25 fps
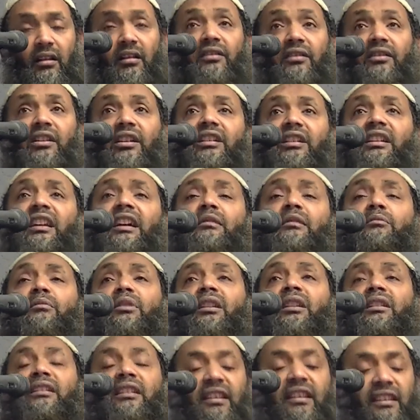The real
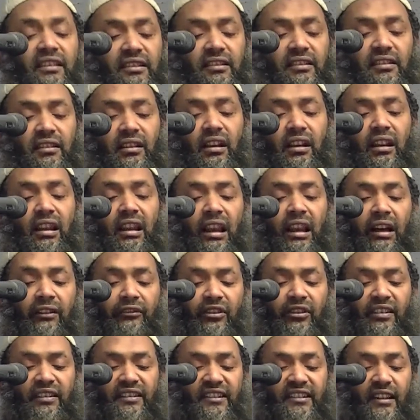meaning is
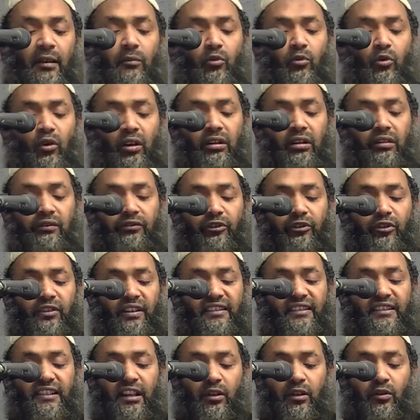loving someone for
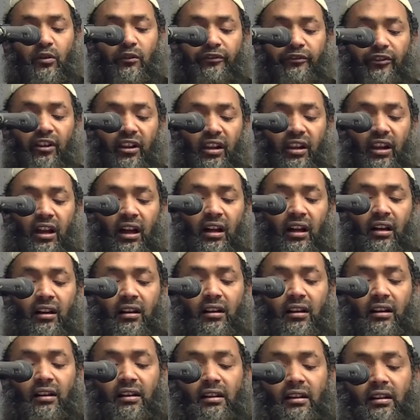the sake of Allah
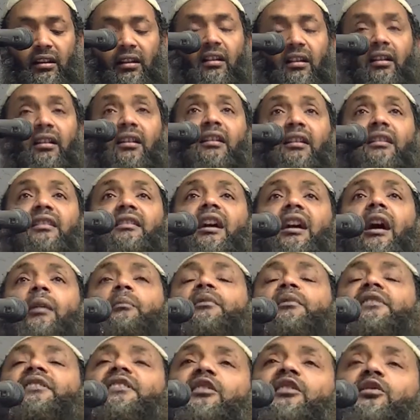
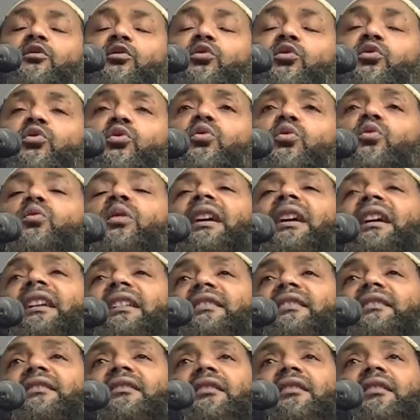comes into two
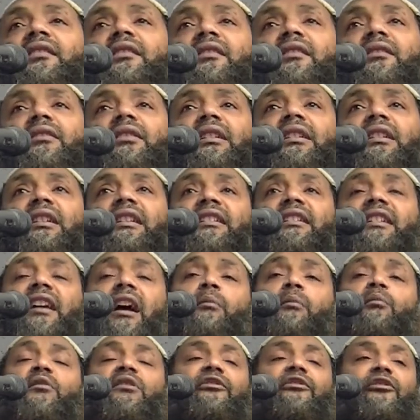ways. It
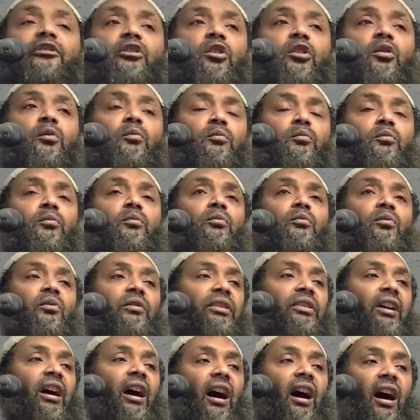comes from
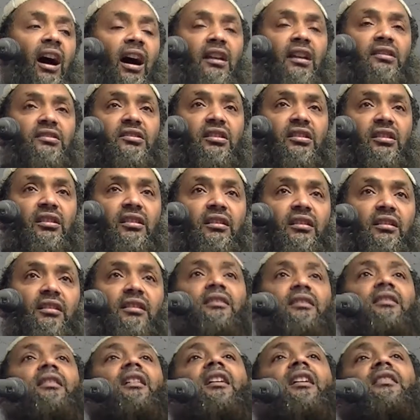the heart
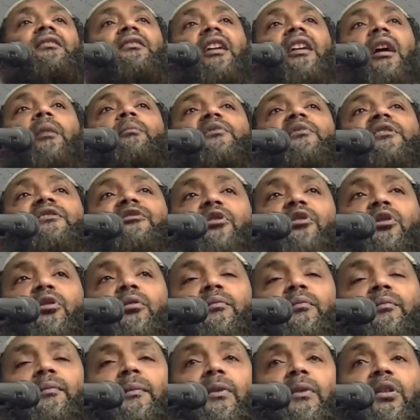and comes
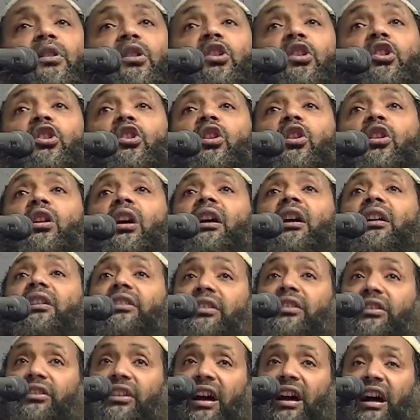from
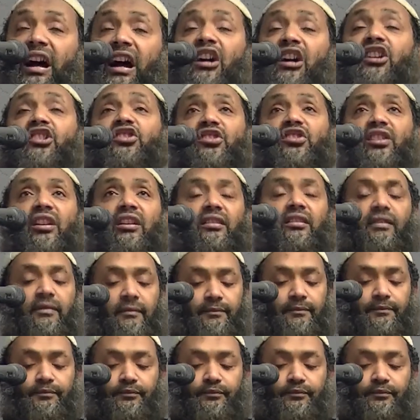the action.